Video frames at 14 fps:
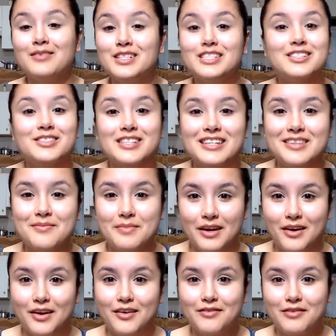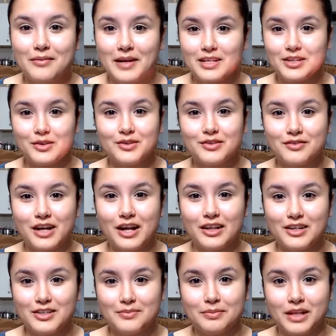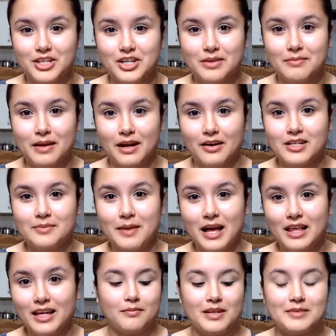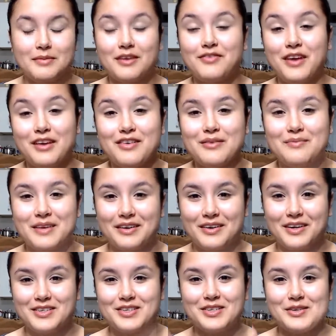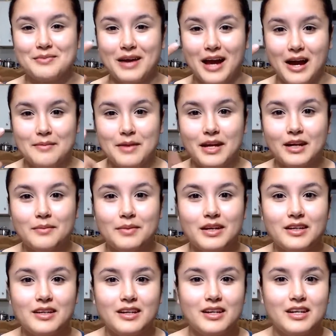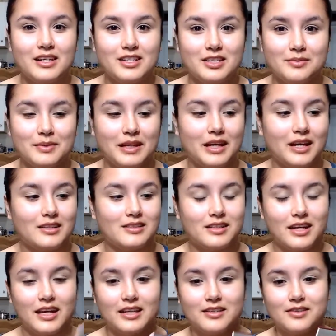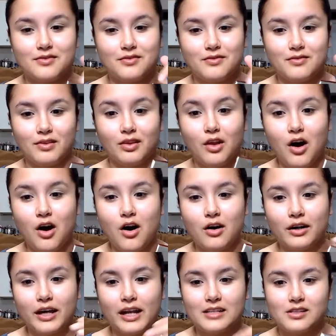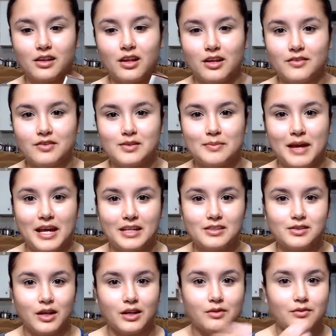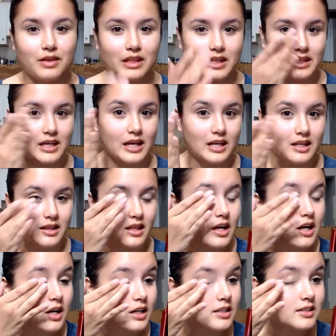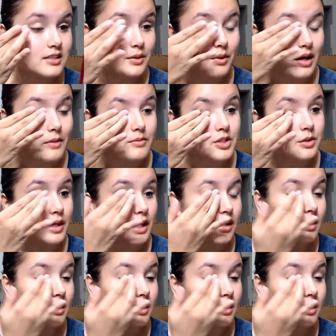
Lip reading: just using the mirror from my Dose of Colors Blushing Berries palette. It's my favorite mirror to do my eye makeup in, just because it's long and has a lot of space, so I can really get in there and see what I'm doing.